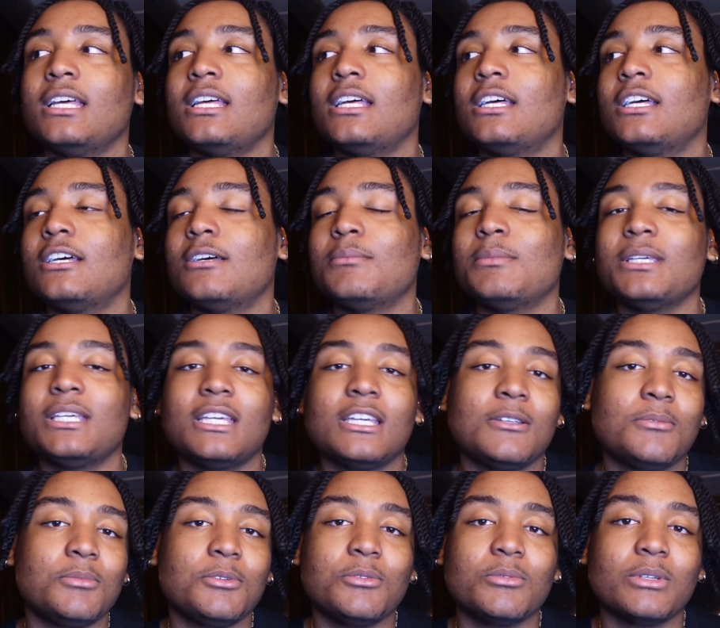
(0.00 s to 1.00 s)
It
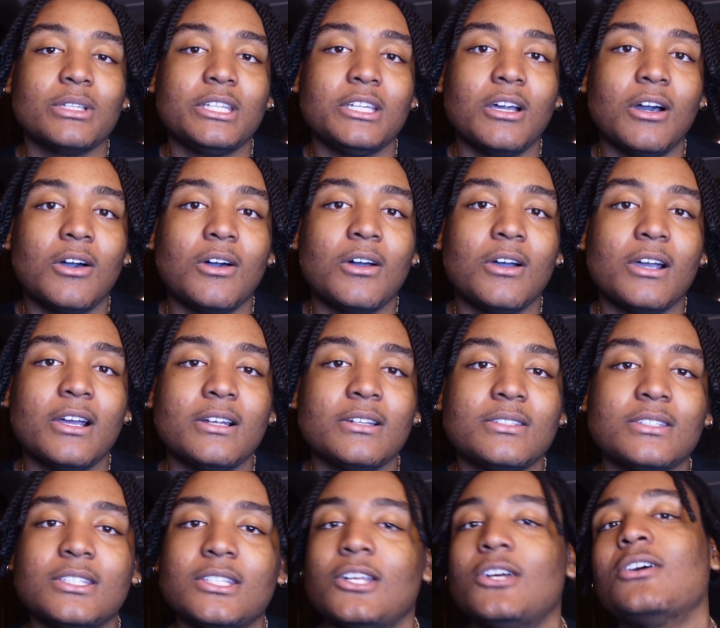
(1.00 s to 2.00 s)
can be really hard,
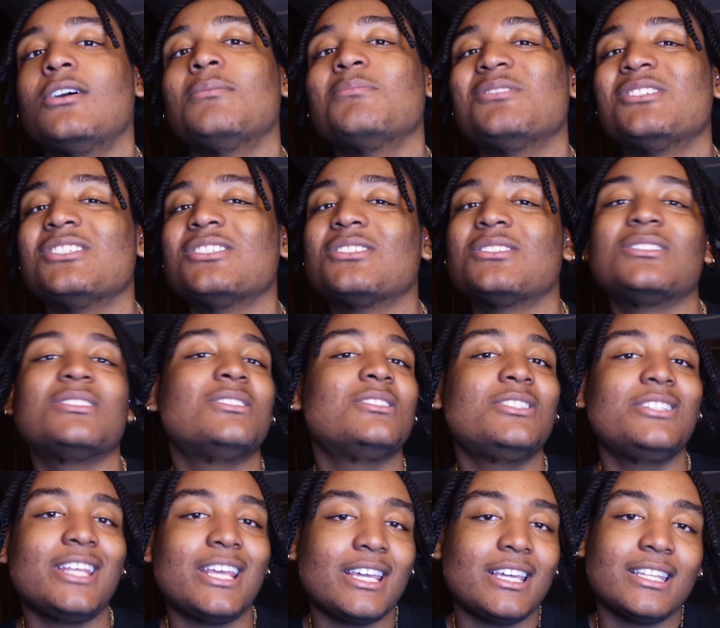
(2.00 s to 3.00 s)
so I'm just
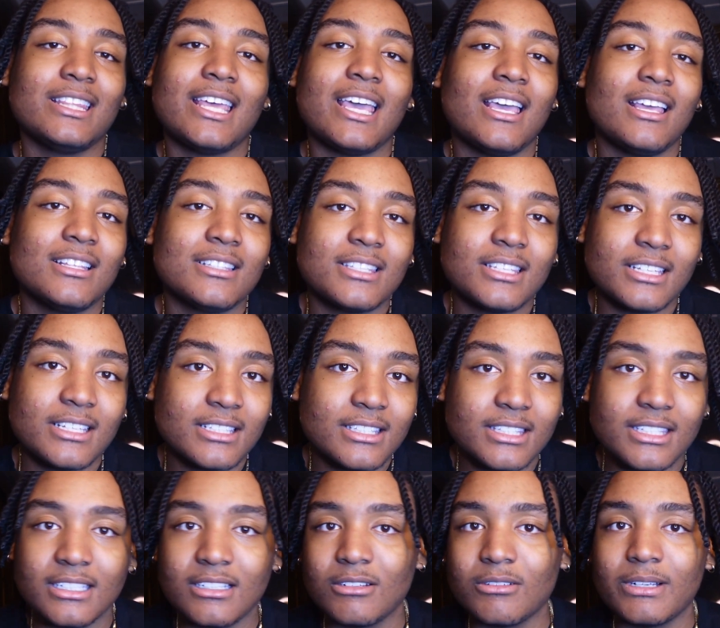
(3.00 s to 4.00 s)
taking that into
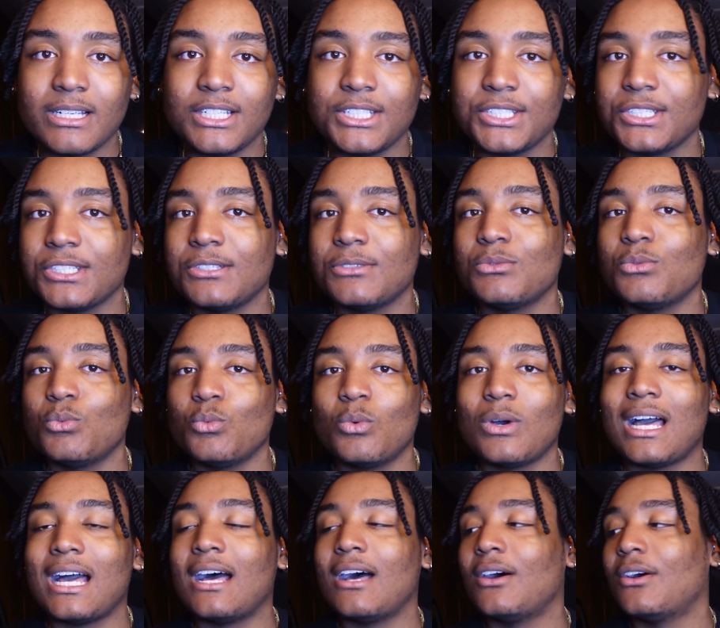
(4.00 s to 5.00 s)
consideration
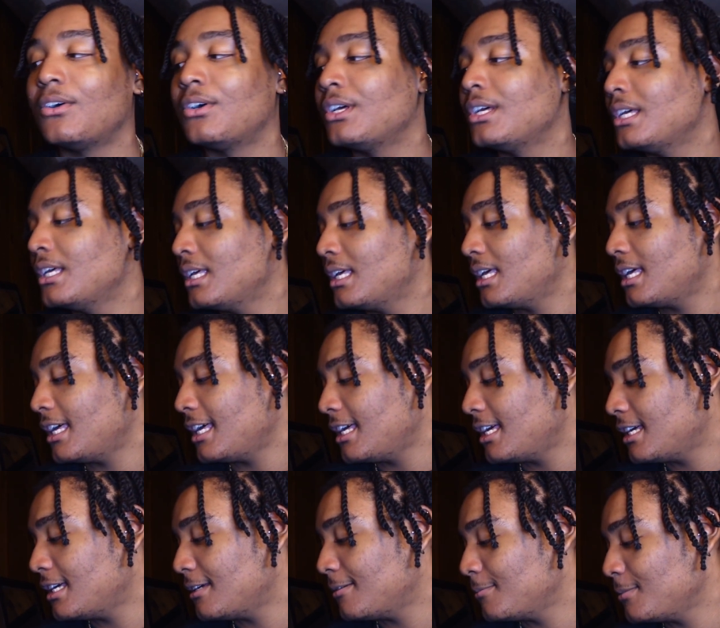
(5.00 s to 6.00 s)
while
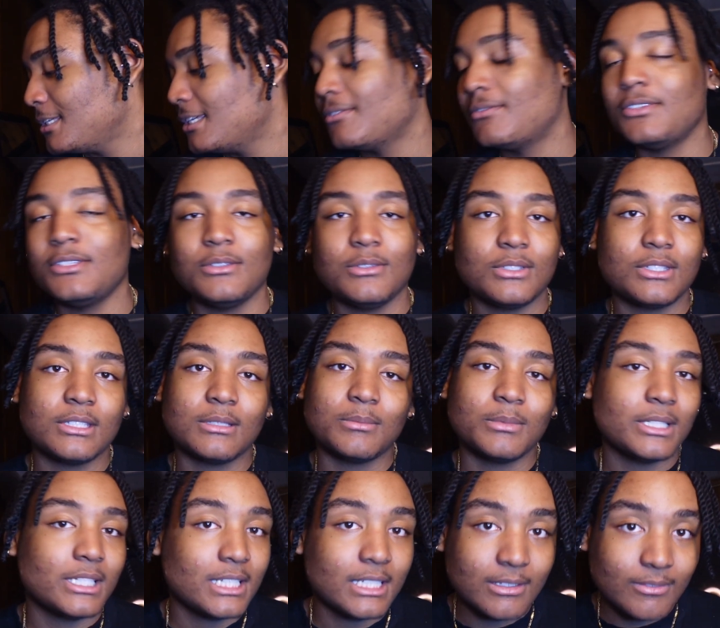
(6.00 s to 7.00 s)
giving you some
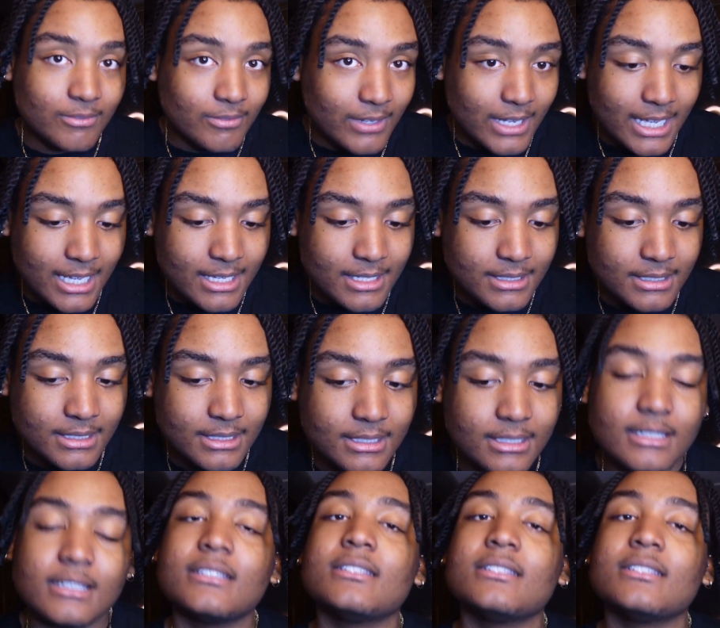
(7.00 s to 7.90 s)
good advice.